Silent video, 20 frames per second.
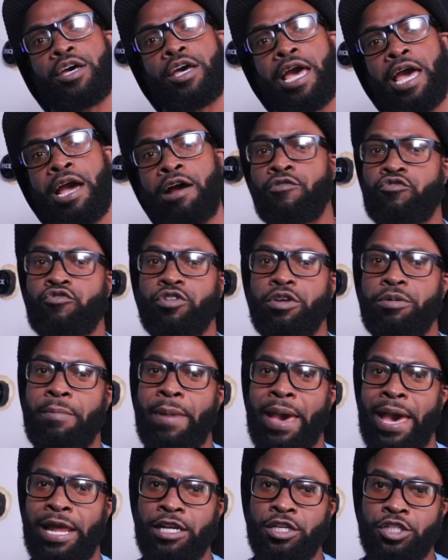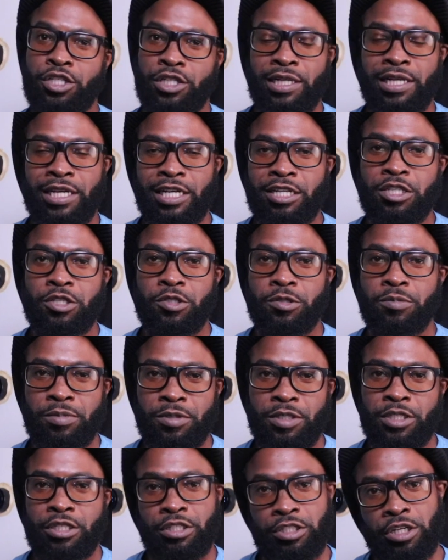every man should
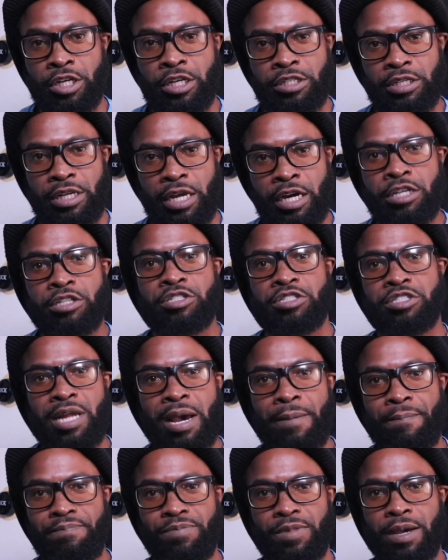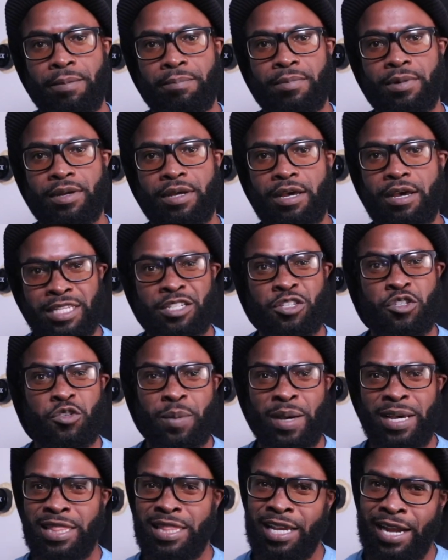should just accept them.
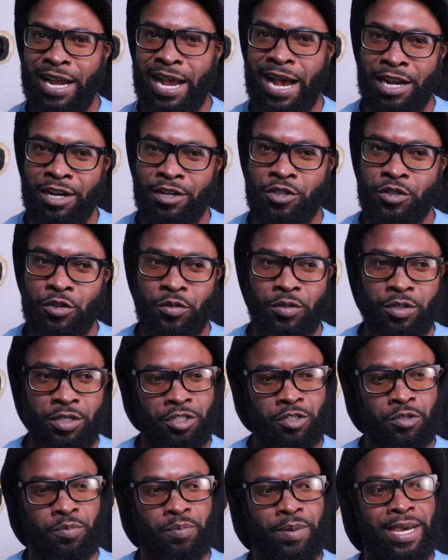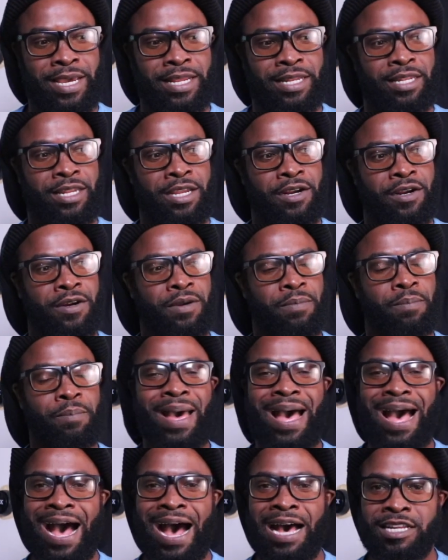Despite their attitude, despite their
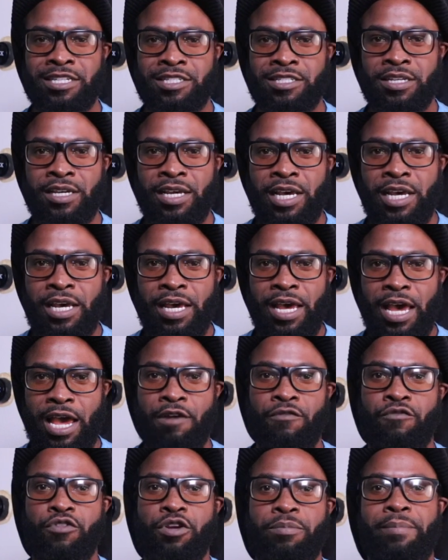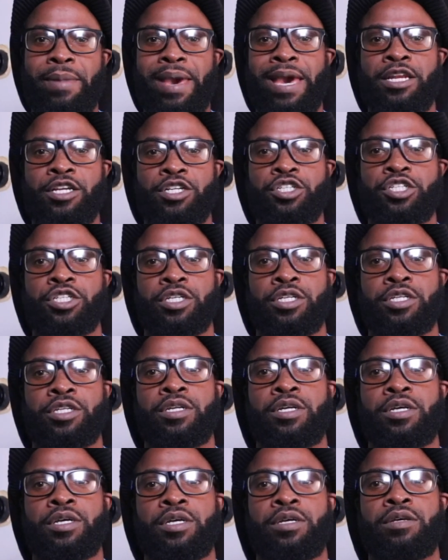past, every man should
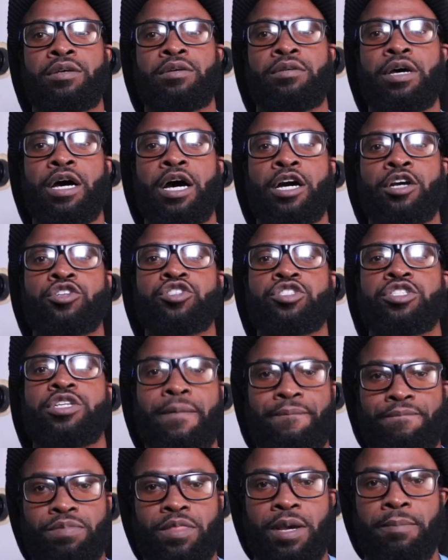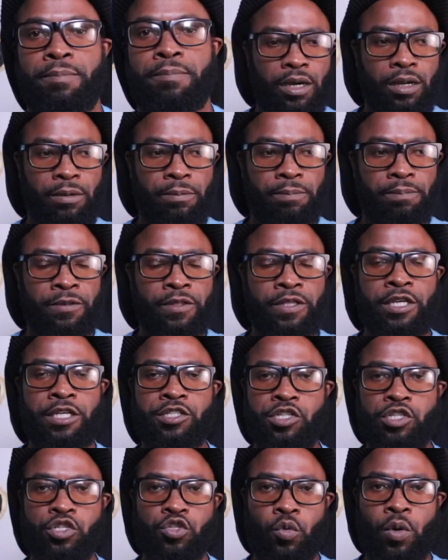accept them.
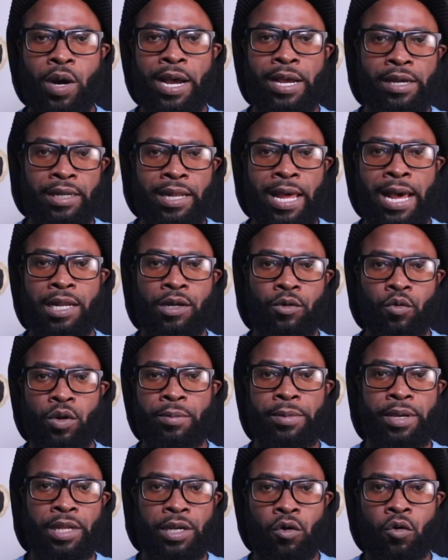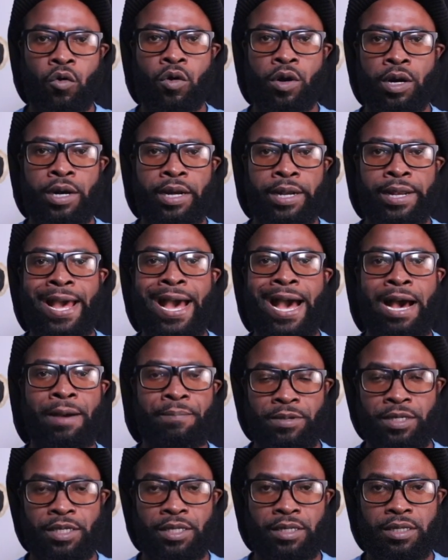This is why a lot of women are
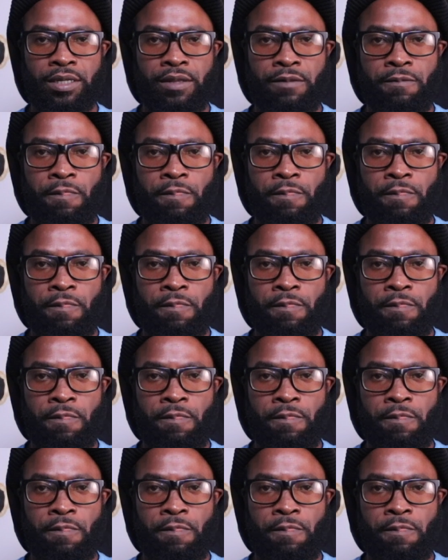unhappy.